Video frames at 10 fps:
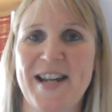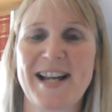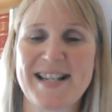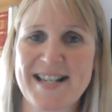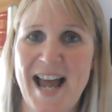
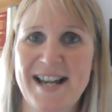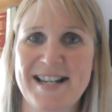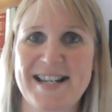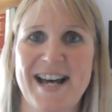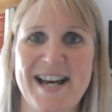next
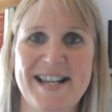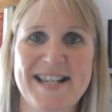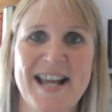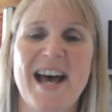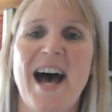ten
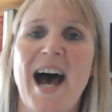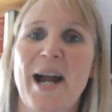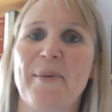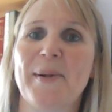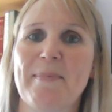days
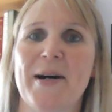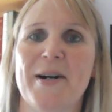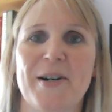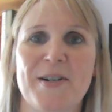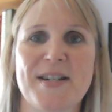I will
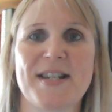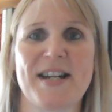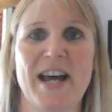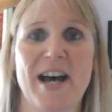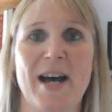
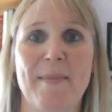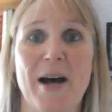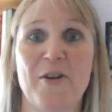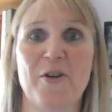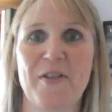post um,
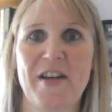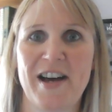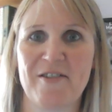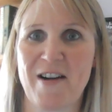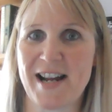
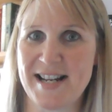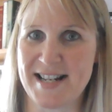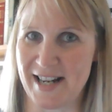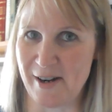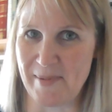another
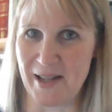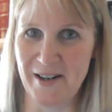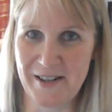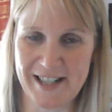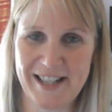writing
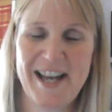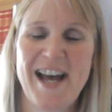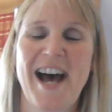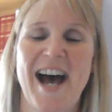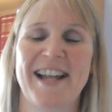block
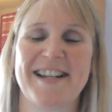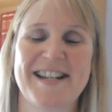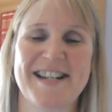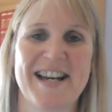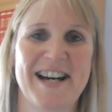
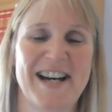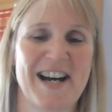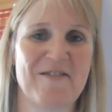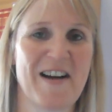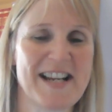and uh,
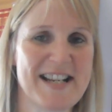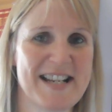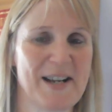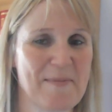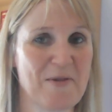a
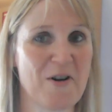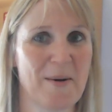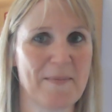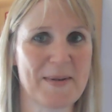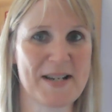writing
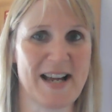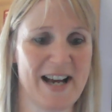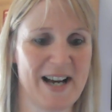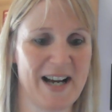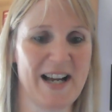prompt
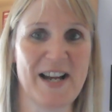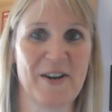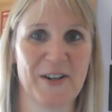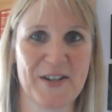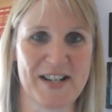uh, in
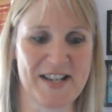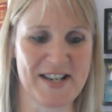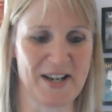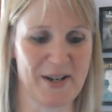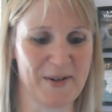order
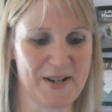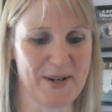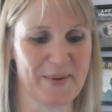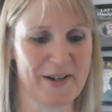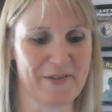to
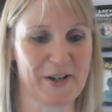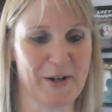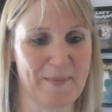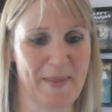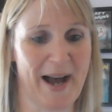to
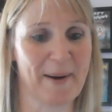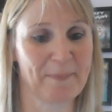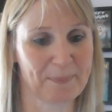overcome that.